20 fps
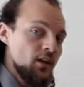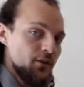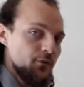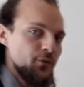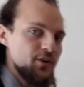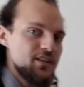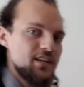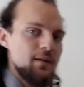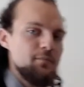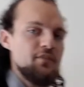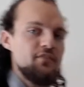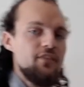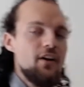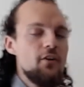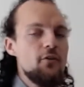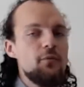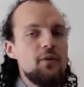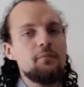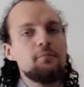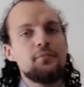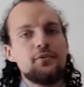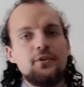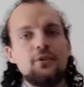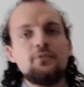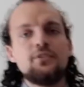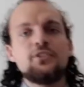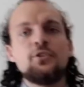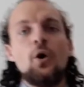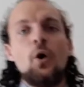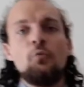which can be very well
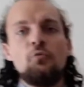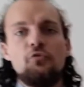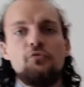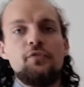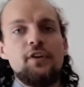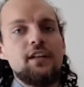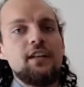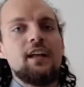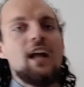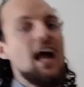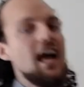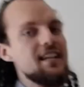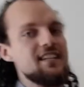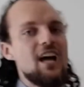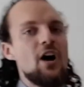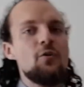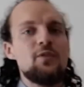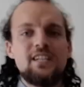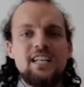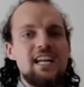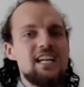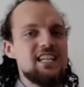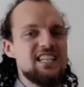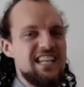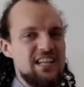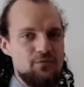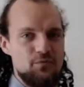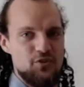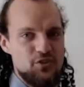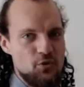prone to overfitting, as our
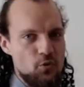dataset was